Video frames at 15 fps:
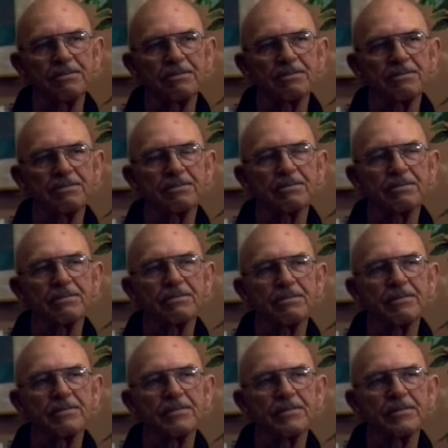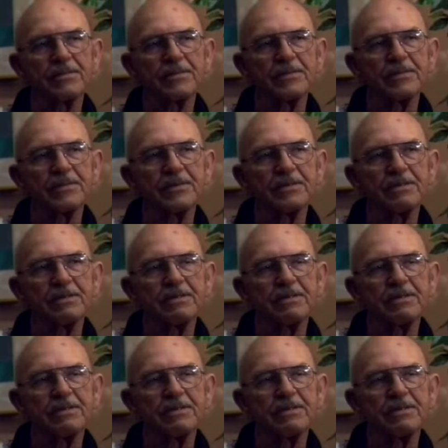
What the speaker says: Nobody speaks.